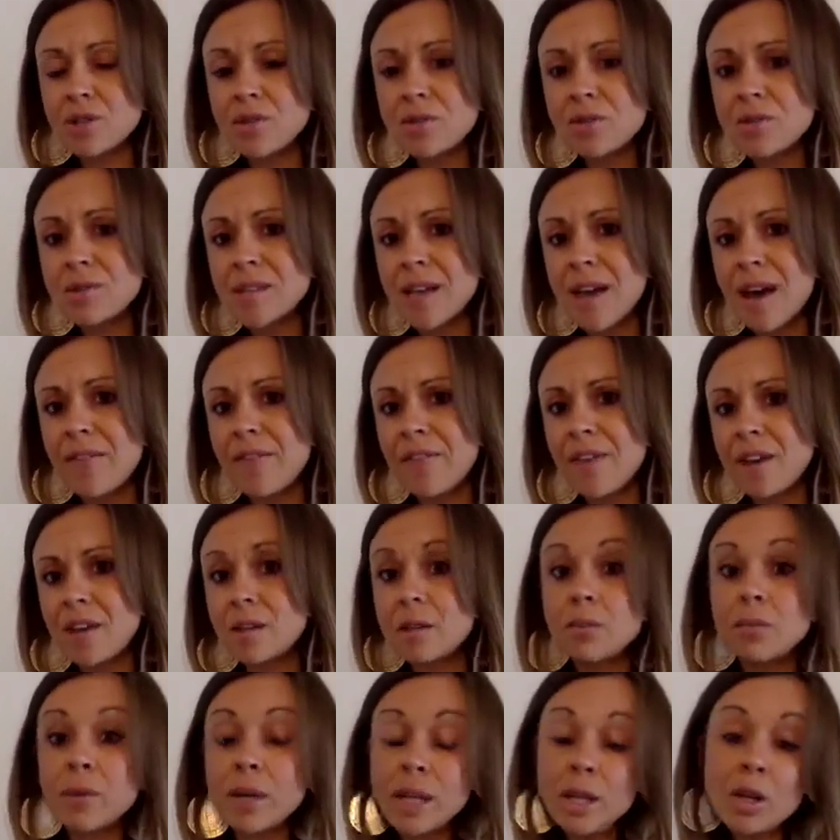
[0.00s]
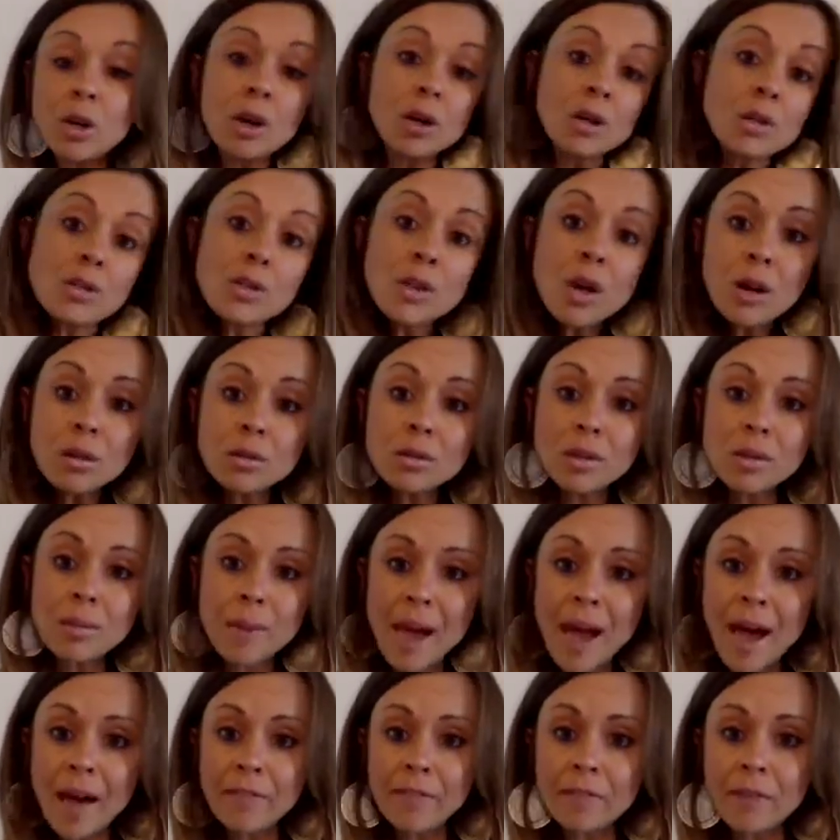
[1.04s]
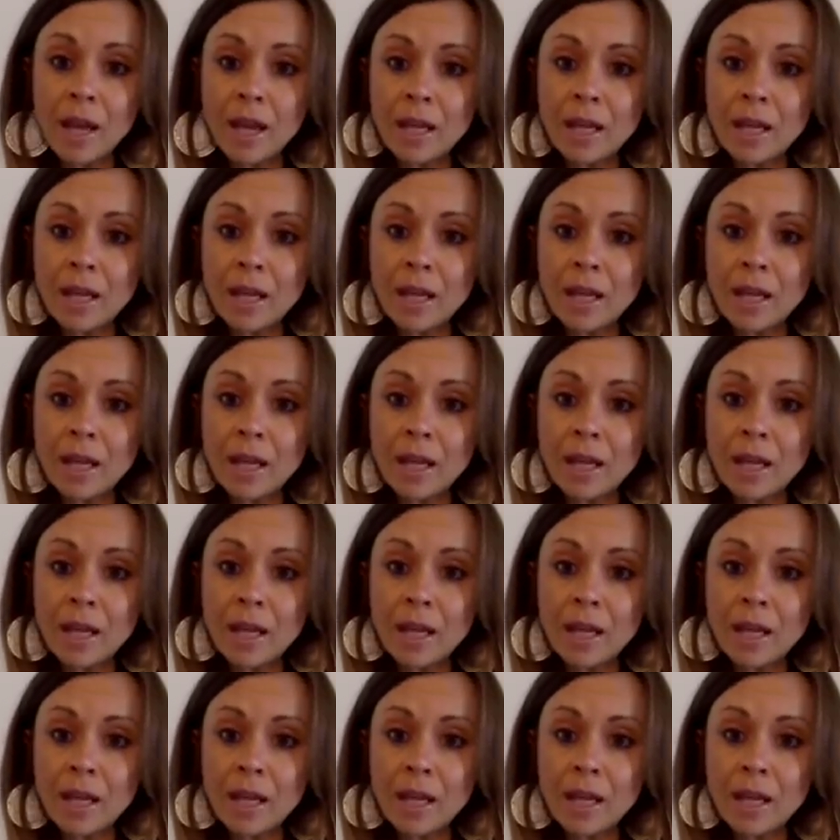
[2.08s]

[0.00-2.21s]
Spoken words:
tools out there that we're not told about.